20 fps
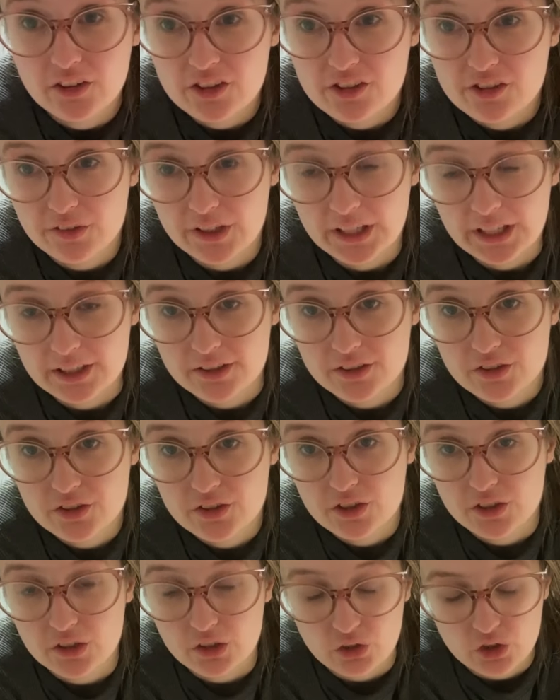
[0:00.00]
just
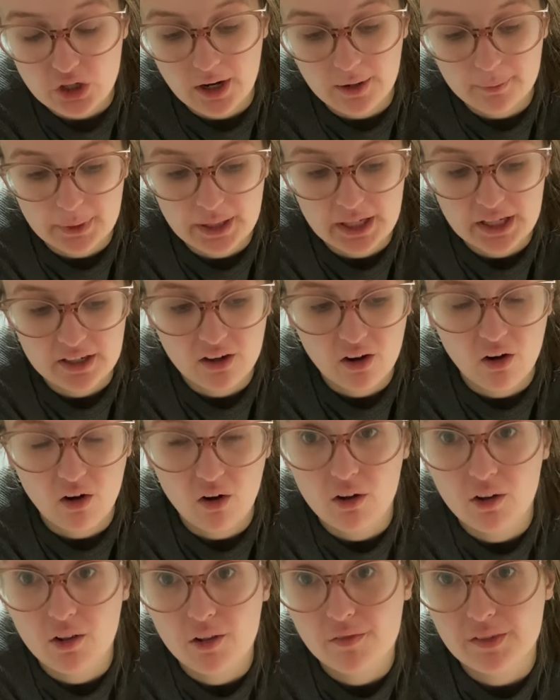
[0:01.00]
finished chopping
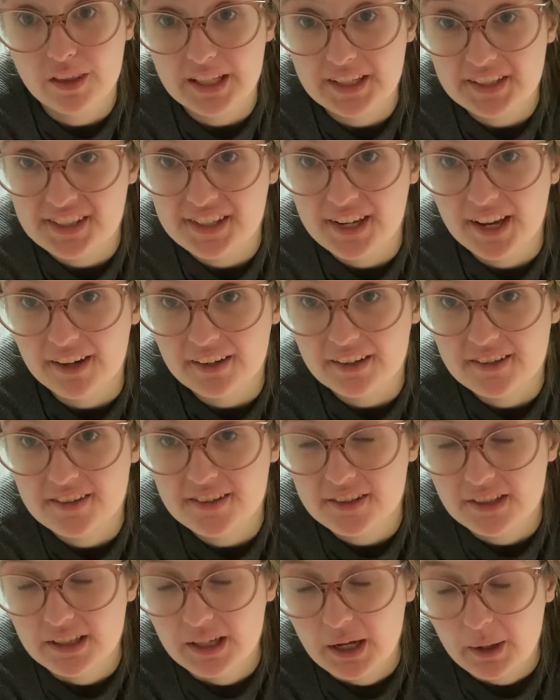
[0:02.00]
all of these
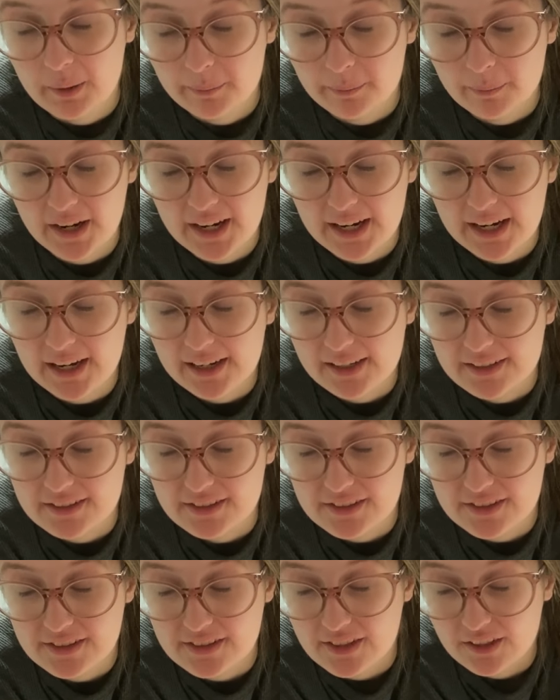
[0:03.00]
necks. My
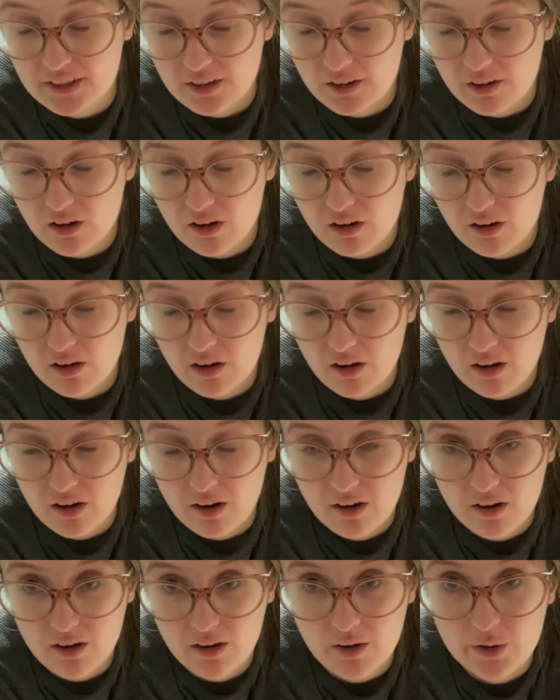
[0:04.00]
hands
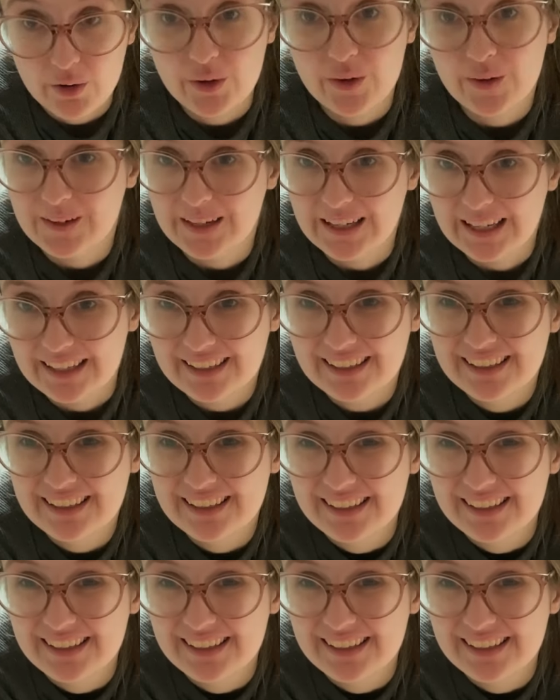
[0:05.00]
are hurting.